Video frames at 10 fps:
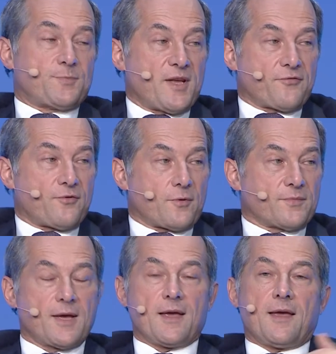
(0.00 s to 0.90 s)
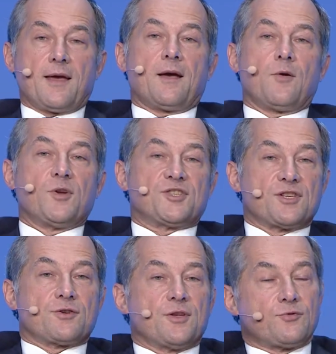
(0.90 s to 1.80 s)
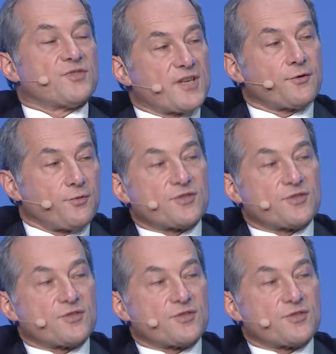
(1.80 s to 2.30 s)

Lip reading: platform, which is going to sell to its